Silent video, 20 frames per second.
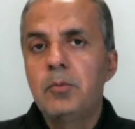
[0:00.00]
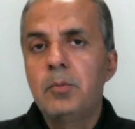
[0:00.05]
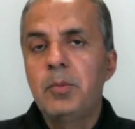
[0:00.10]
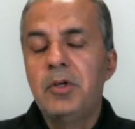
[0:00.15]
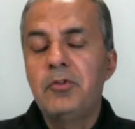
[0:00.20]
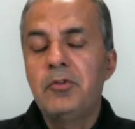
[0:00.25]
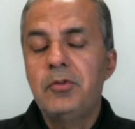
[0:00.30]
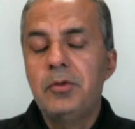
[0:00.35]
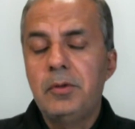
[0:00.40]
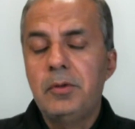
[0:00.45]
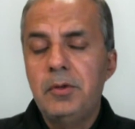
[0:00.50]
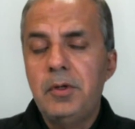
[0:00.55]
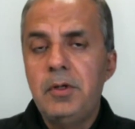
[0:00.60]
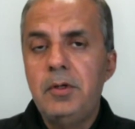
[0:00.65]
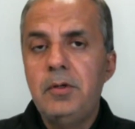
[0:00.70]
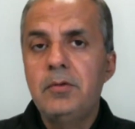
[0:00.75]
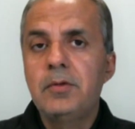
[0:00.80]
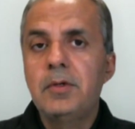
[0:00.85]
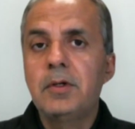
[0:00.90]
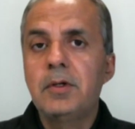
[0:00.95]

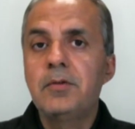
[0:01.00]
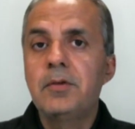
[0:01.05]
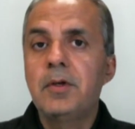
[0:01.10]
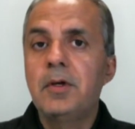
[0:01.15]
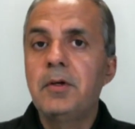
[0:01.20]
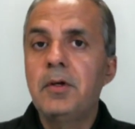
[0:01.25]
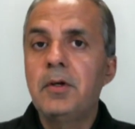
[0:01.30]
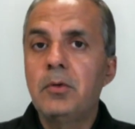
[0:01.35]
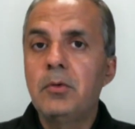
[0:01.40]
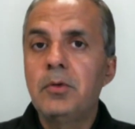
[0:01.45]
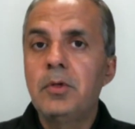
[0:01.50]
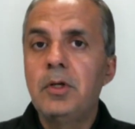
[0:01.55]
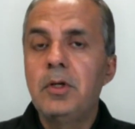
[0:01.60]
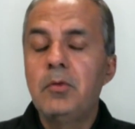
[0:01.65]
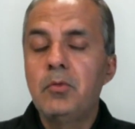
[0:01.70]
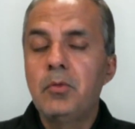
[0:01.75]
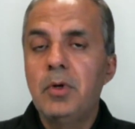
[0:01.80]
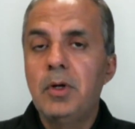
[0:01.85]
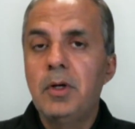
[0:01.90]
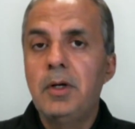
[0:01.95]
specialties that sent out the
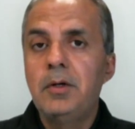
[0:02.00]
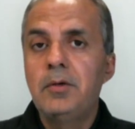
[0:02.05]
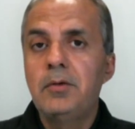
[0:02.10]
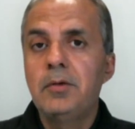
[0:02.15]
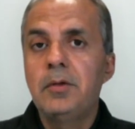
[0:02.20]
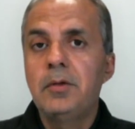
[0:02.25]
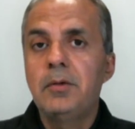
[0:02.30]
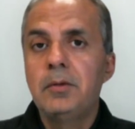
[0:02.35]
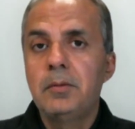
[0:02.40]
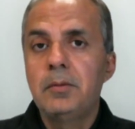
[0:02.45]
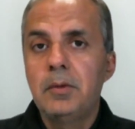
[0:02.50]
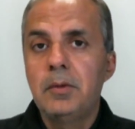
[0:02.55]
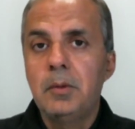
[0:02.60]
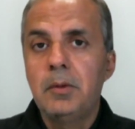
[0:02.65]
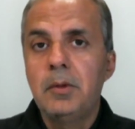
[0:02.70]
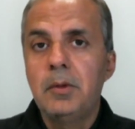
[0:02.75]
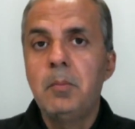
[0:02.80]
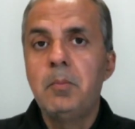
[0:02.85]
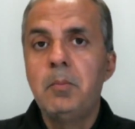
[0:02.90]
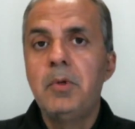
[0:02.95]
invites and
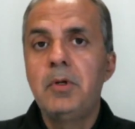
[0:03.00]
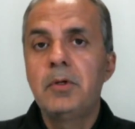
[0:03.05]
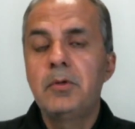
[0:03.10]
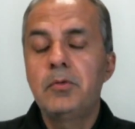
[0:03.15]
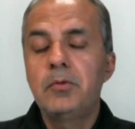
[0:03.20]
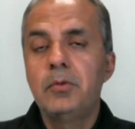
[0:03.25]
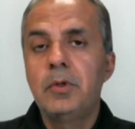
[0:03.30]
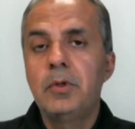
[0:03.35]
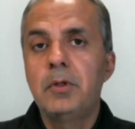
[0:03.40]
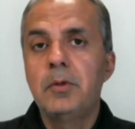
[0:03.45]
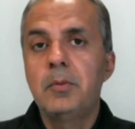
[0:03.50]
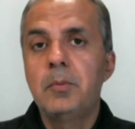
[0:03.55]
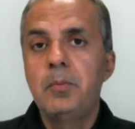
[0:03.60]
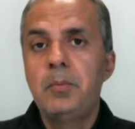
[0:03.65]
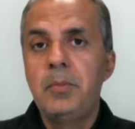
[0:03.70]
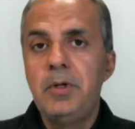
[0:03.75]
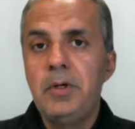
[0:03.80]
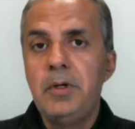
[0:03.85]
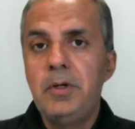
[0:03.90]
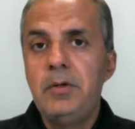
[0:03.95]
the numbers were
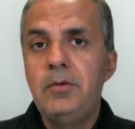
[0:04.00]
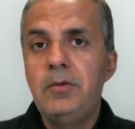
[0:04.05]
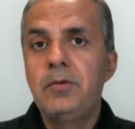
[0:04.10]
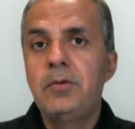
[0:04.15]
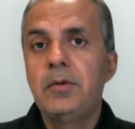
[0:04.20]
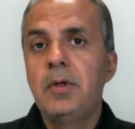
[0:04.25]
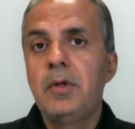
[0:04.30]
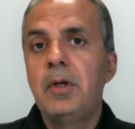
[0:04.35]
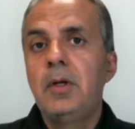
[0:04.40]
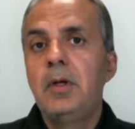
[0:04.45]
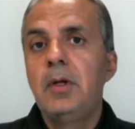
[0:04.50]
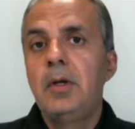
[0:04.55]
peds